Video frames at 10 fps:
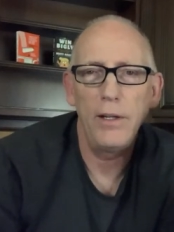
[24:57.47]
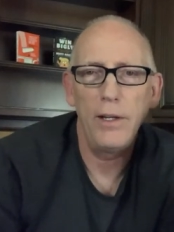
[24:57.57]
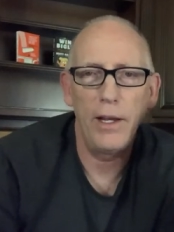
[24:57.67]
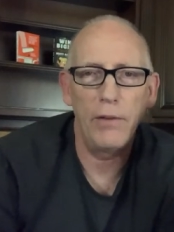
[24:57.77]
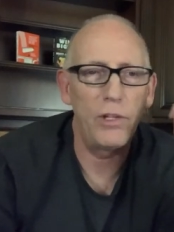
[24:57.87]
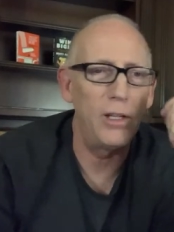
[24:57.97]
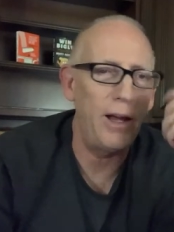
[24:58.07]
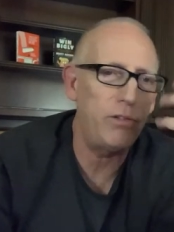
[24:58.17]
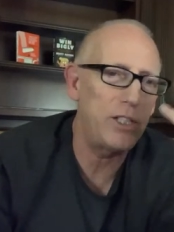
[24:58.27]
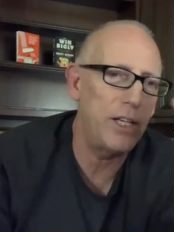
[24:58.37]
If the
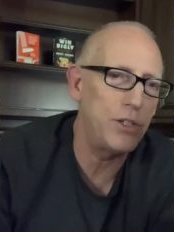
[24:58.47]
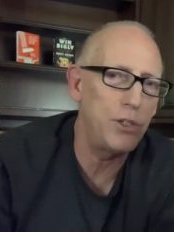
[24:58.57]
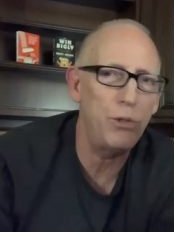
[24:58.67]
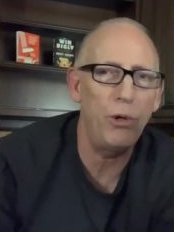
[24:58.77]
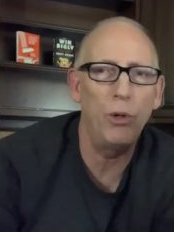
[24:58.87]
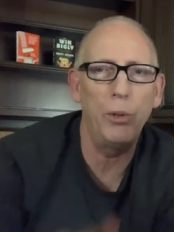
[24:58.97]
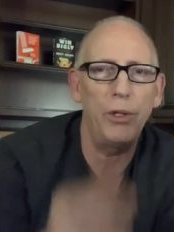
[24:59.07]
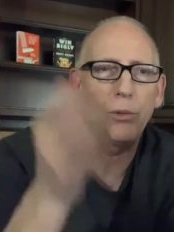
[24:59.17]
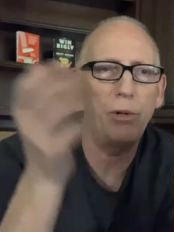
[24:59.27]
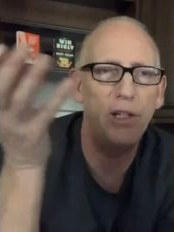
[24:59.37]
left says it's true, but
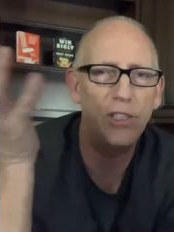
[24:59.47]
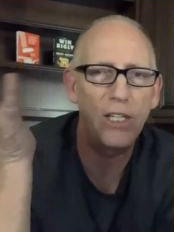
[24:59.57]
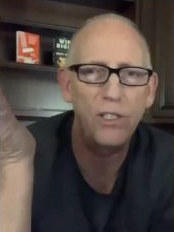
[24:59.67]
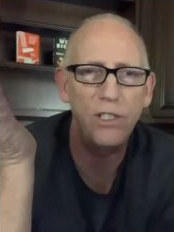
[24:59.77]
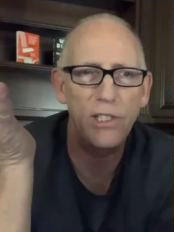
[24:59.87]
the right says it's